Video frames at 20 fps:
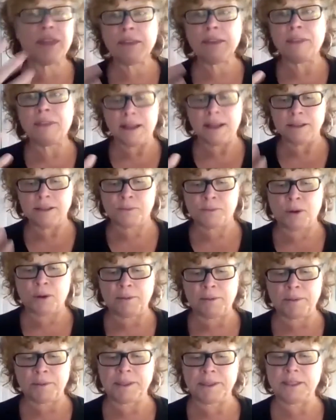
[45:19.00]
that's
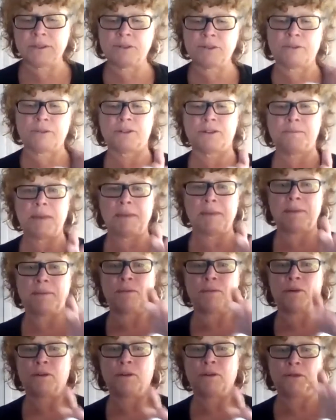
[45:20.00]
probably so there's maybe
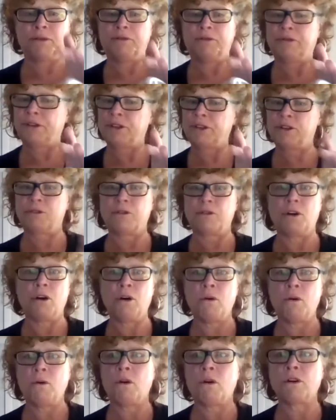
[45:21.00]
more room for it to
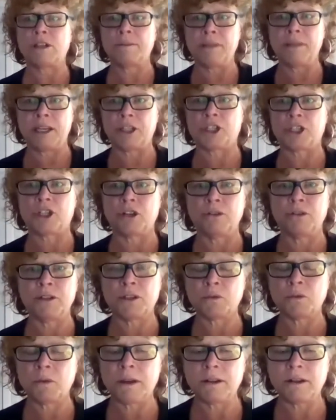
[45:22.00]
grow or to make sure
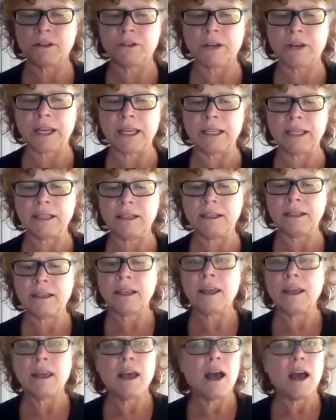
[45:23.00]
it's well drained.
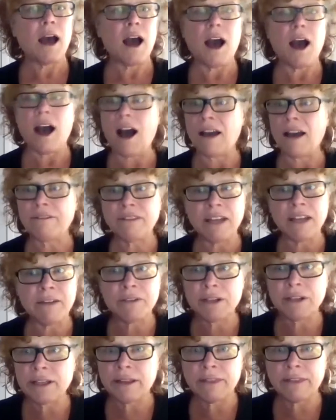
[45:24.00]
I've
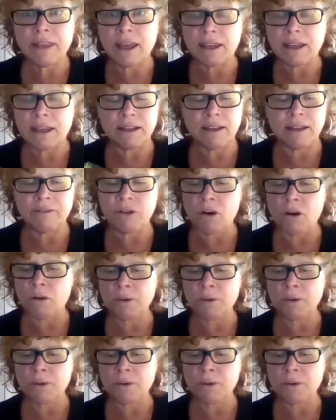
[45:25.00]
never done that. I've always